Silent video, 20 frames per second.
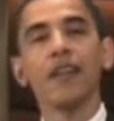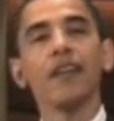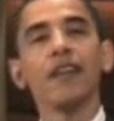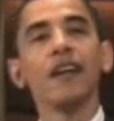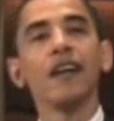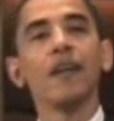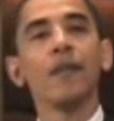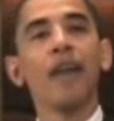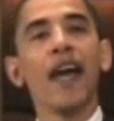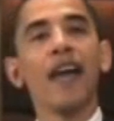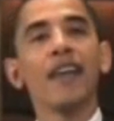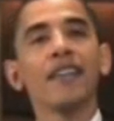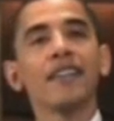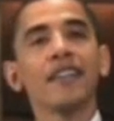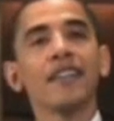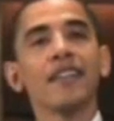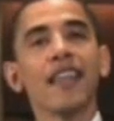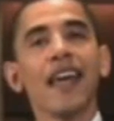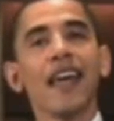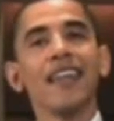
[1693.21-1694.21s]
a
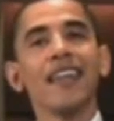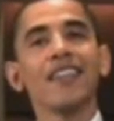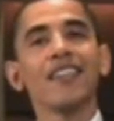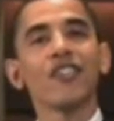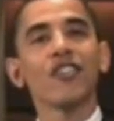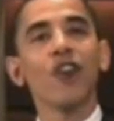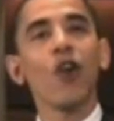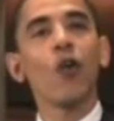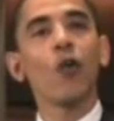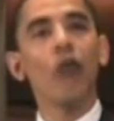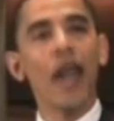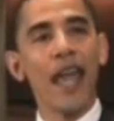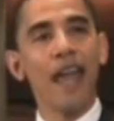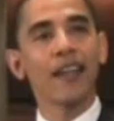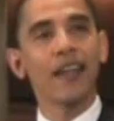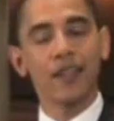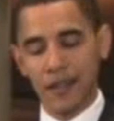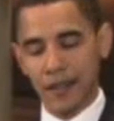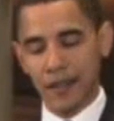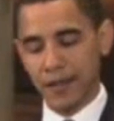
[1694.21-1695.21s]
passage that is so
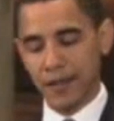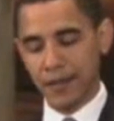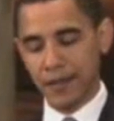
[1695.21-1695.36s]
radical